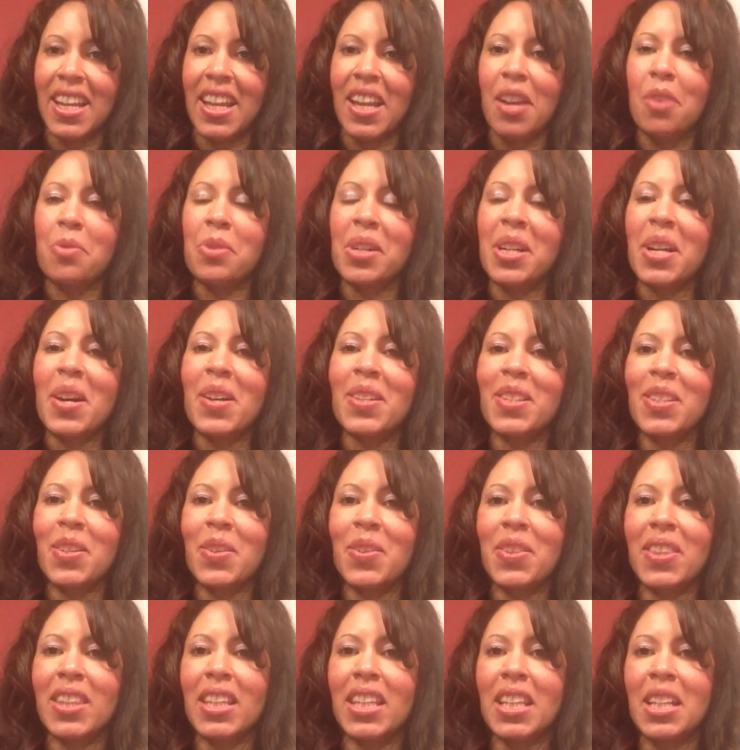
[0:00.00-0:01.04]
And we also
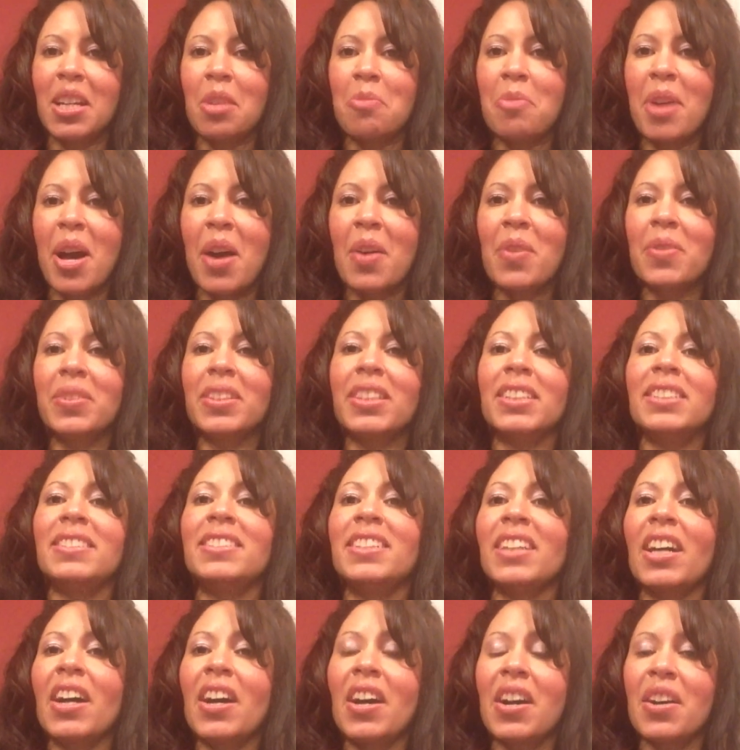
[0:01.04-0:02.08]
think about the
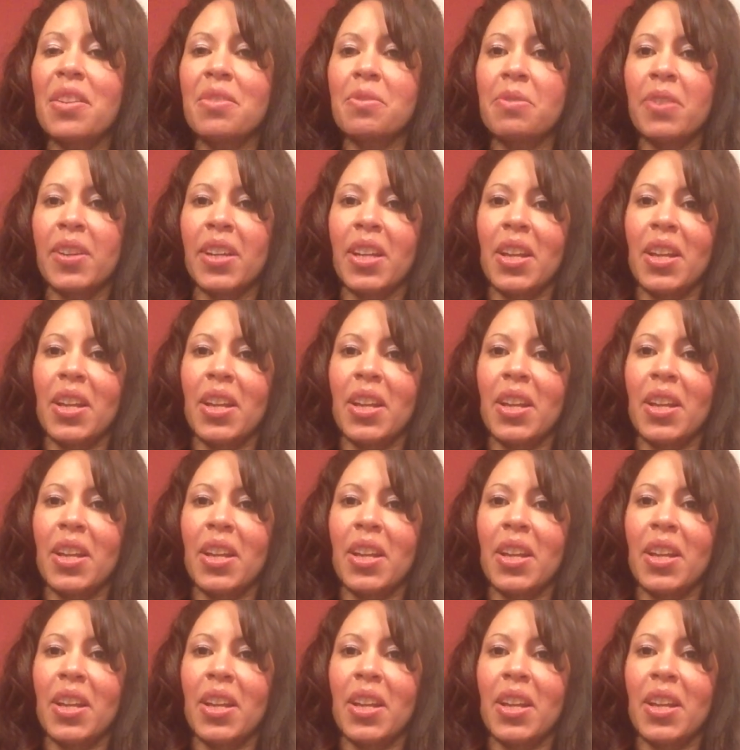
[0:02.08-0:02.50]
dove.